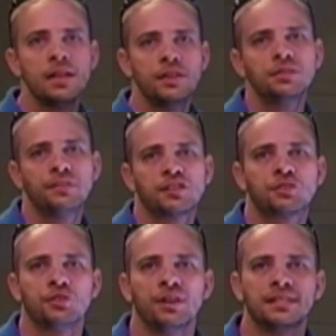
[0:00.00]
This
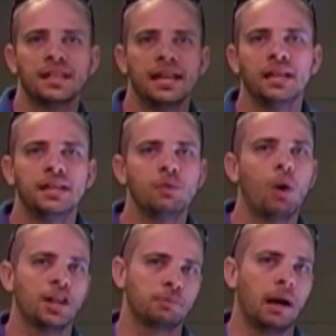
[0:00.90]
fixture is an LED
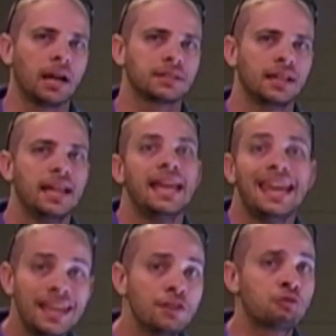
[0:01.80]
Washbox.
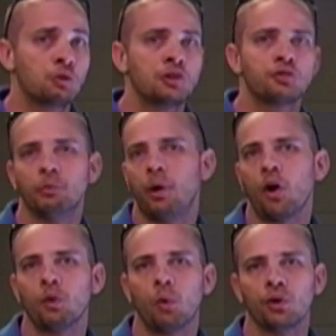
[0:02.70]
In the traditional
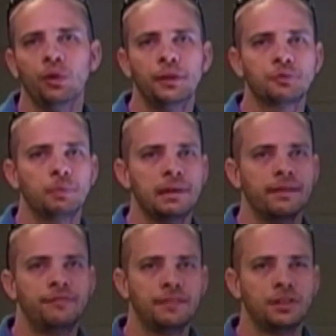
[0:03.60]
PAR world, this would be
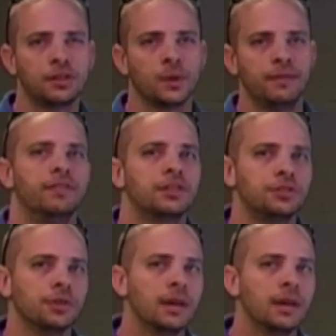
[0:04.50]
a 50-degree fixture.